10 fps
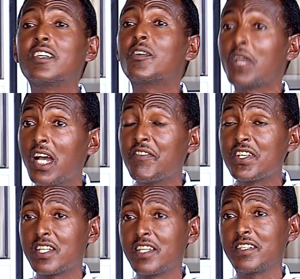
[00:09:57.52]
We have
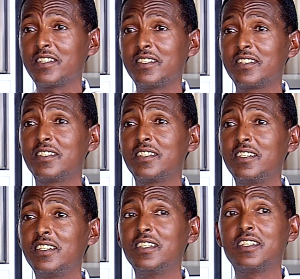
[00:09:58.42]
it here
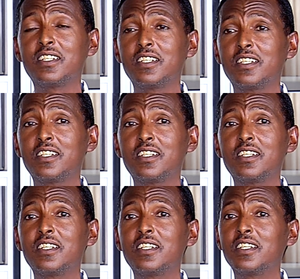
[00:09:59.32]
in
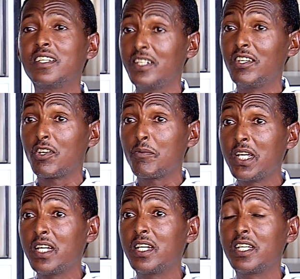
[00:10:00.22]

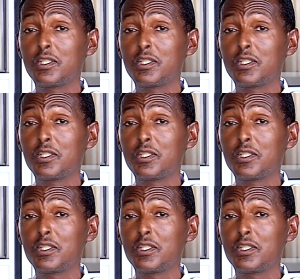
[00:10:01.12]
Oromia,